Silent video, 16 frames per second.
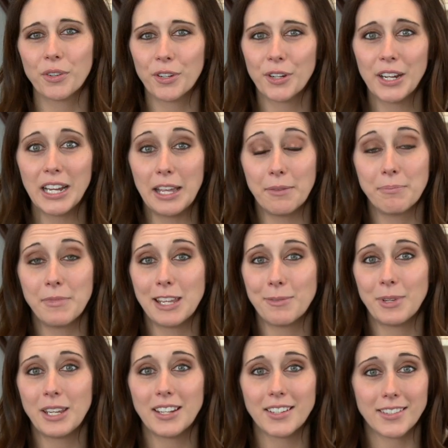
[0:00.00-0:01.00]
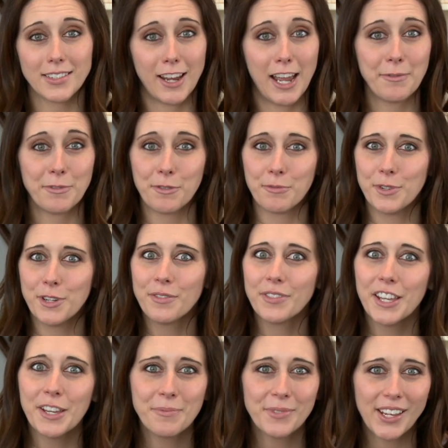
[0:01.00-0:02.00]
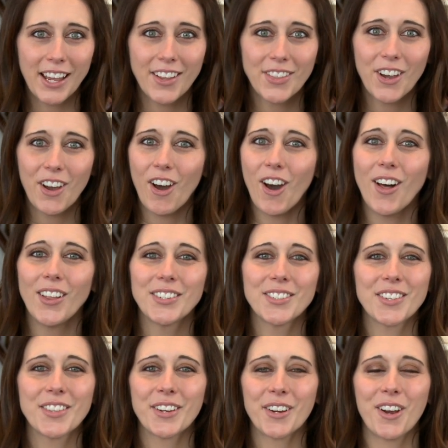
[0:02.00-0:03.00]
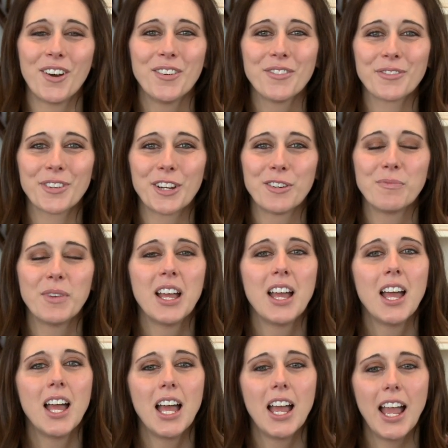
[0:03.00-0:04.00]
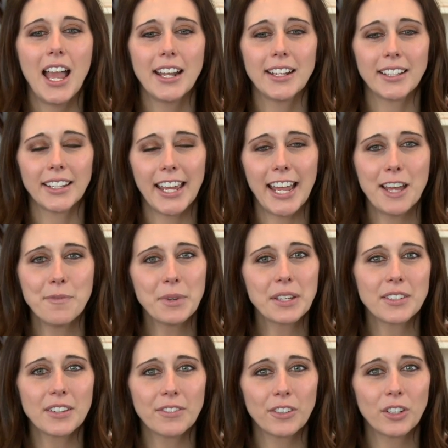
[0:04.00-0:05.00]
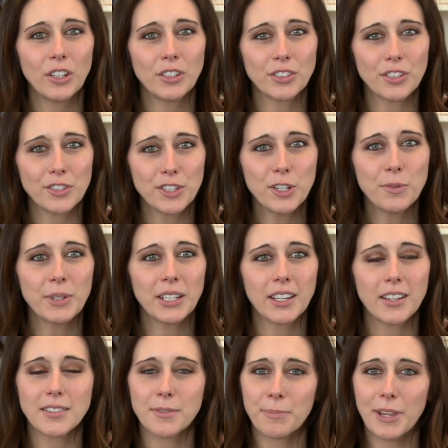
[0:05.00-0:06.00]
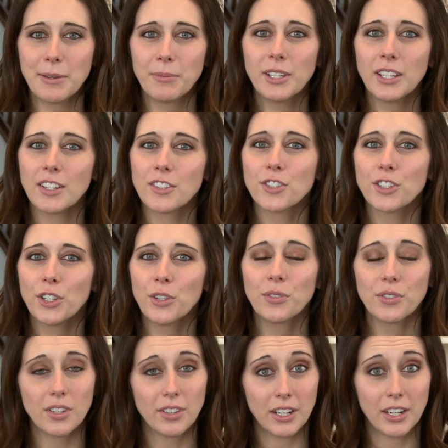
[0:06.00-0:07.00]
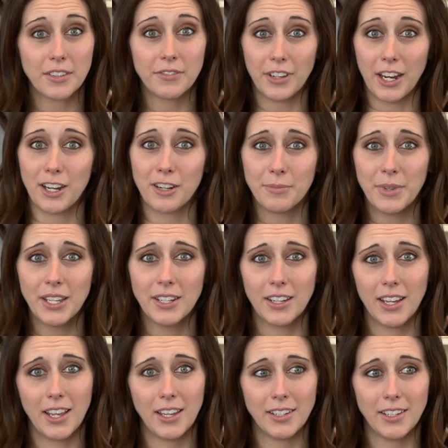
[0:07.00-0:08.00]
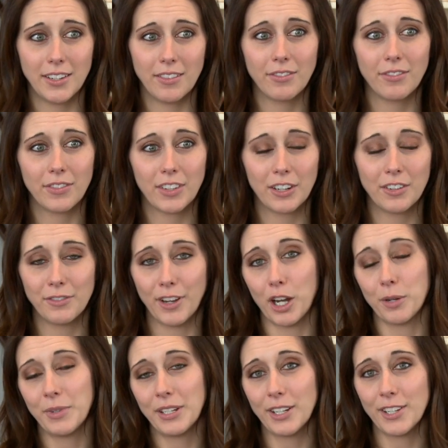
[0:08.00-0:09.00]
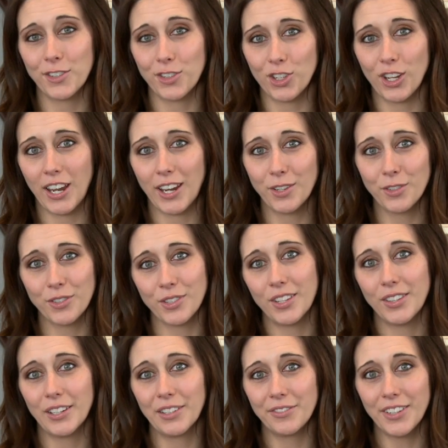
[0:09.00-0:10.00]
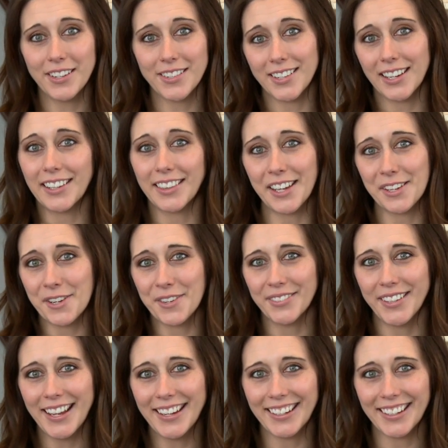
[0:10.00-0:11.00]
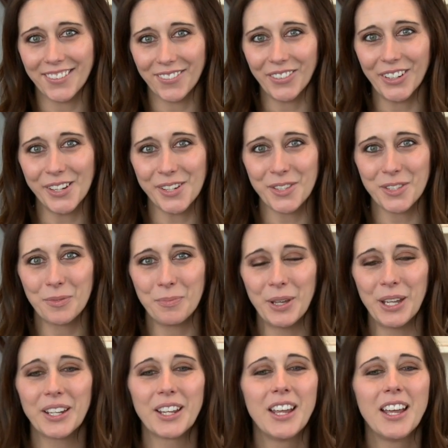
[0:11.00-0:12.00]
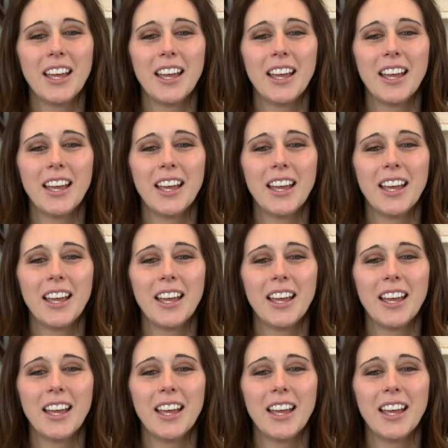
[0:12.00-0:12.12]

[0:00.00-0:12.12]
a crib. Maybe it's time to move them down the hall into their own room. And it can be difficult to do because the baby gets used to their environment. And if their environment is changed, then they're fussy and they don't like it at first. But